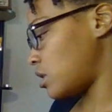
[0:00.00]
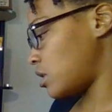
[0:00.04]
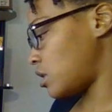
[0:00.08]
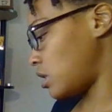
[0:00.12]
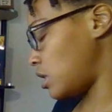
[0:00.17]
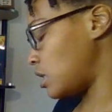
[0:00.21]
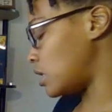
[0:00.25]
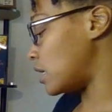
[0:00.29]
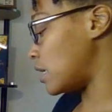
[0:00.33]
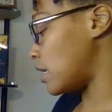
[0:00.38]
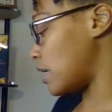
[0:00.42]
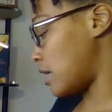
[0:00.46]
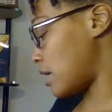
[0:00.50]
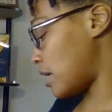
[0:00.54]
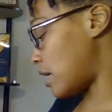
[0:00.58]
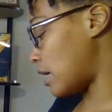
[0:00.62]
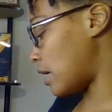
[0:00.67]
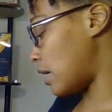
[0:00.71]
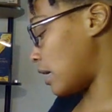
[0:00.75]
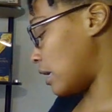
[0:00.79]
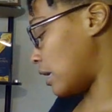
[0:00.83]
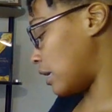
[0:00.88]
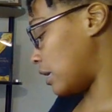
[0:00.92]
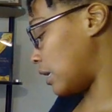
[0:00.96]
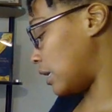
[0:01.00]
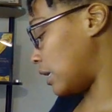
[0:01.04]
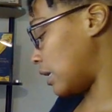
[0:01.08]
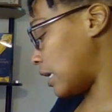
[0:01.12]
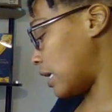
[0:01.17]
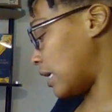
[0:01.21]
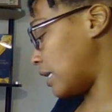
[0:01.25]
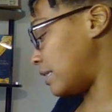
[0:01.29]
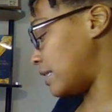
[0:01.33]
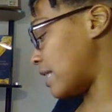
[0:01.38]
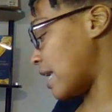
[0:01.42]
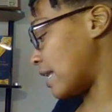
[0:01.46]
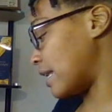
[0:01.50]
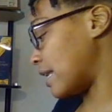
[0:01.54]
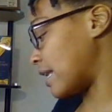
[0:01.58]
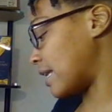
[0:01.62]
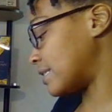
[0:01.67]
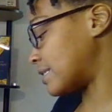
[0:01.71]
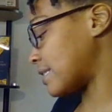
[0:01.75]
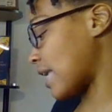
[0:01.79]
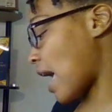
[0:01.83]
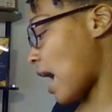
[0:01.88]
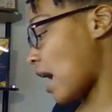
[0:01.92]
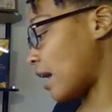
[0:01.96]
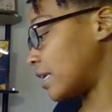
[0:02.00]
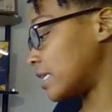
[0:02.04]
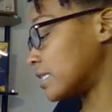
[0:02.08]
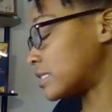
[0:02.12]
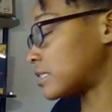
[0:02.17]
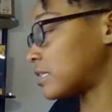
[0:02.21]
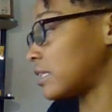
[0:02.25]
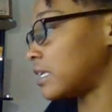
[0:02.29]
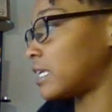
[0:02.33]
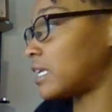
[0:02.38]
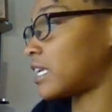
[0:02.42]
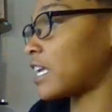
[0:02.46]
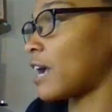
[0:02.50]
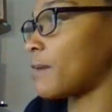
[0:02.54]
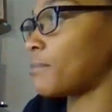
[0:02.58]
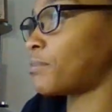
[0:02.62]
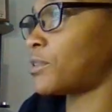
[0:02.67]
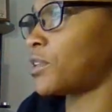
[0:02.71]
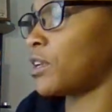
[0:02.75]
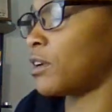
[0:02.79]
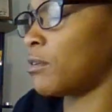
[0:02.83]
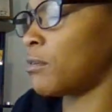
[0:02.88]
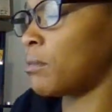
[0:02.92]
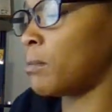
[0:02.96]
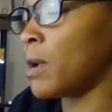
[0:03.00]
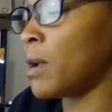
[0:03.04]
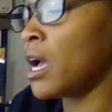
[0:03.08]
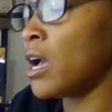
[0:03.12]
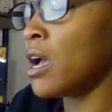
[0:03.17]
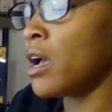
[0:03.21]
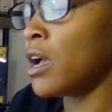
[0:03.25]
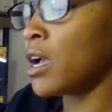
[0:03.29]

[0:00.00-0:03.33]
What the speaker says: yeah, and that has honestly kept them